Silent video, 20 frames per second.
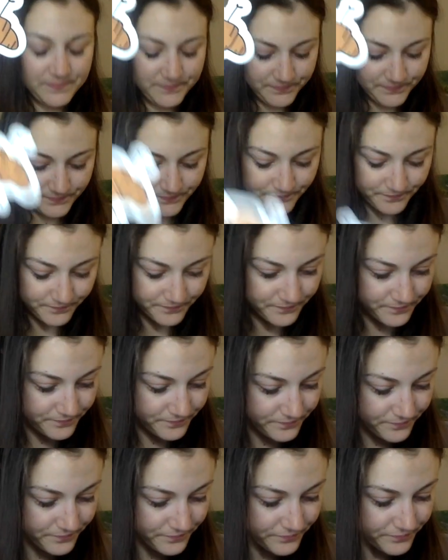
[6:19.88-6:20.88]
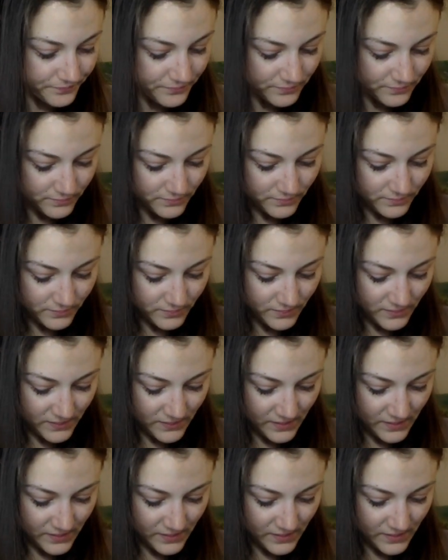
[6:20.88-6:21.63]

Nothing is said.